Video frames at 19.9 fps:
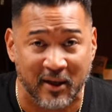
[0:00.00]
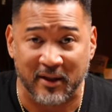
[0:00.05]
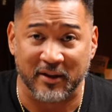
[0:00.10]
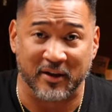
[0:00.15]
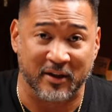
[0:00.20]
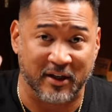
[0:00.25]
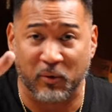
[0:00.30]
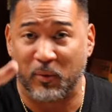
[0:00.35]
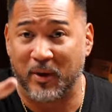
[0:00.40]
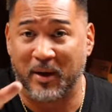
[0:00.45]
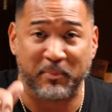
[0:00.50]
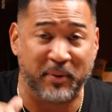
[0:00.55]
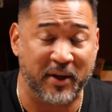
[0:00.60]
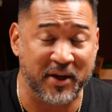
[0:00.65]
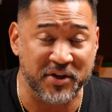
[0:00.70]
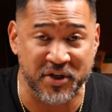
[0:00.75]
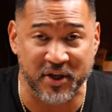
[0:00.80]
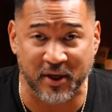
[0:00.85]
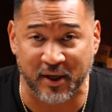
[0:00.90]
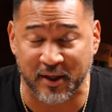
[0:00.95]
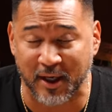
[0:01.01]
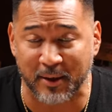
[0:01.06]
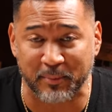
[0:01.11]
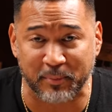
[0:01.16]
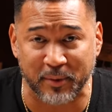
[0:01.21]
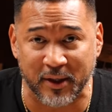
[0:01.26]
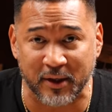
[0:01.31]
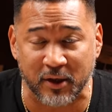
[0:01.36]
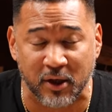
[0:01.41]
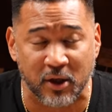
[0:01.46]
They're going to want a piece of your
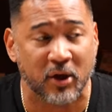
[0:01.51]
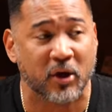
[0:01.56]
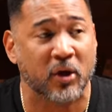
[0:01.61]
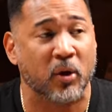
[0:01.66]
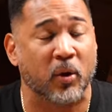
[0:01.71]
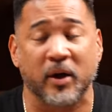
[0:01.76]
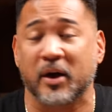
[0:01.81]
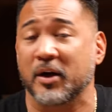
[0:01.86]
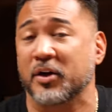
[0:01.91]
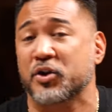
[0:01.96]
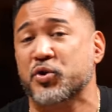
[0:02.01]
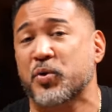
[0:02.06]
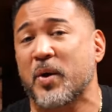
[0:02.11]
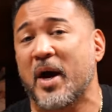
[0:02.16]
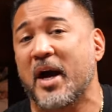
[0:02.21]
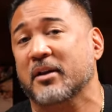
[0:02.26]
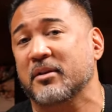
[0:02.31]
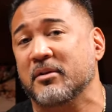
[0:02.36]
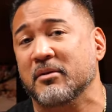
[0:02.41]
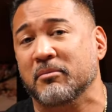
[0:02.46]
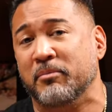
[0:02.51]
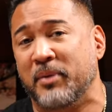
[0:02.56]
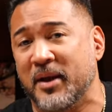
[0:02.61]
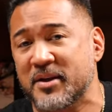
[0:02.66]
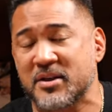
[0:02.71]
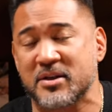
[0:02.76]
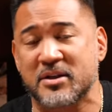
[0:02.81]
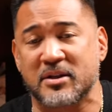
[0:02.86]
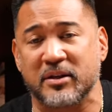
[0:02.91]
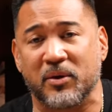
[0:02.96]
company, or you're going to attract
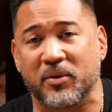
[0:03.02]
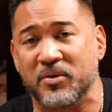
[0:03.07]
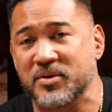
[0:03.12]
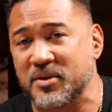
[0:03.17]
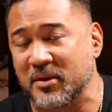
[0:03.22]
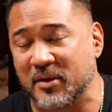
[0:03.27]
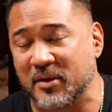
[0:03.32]
business loans